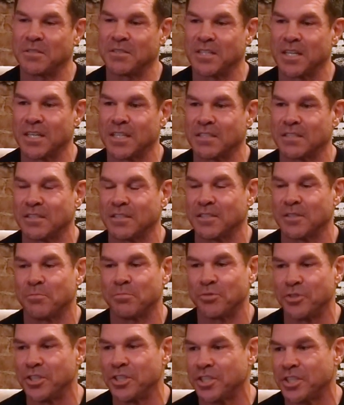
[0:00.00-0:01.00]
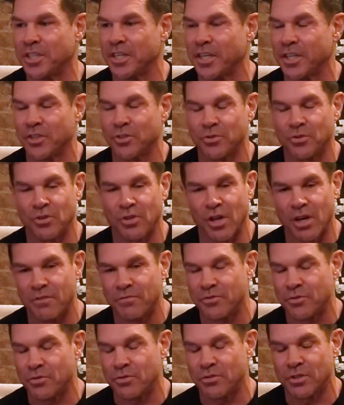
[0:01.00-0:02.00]
was excellent. Appreciate you.
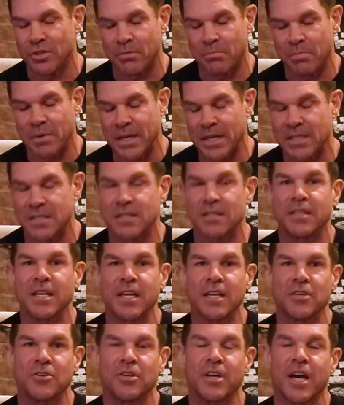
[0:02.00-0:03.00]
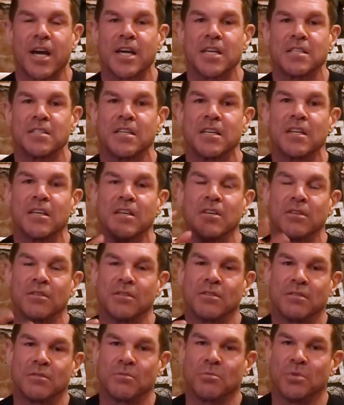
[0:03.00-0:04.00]
Love you. You're the best. Thank you, guys.
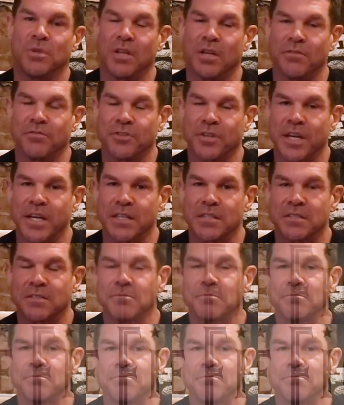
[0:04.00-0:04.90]
We love you guys.